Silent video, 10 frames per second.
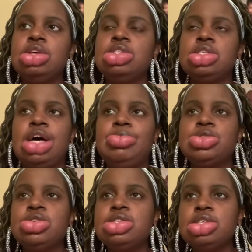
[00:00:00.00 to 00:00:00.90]
So I was
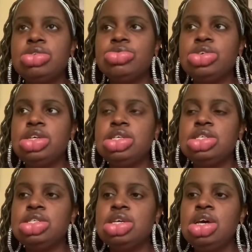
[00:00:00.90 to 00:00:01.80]
on
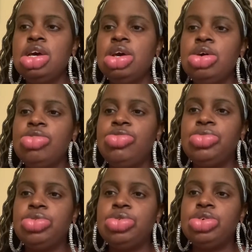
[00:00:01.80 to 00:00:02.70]
steroids
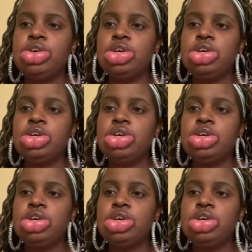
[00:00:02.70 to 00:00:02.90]
for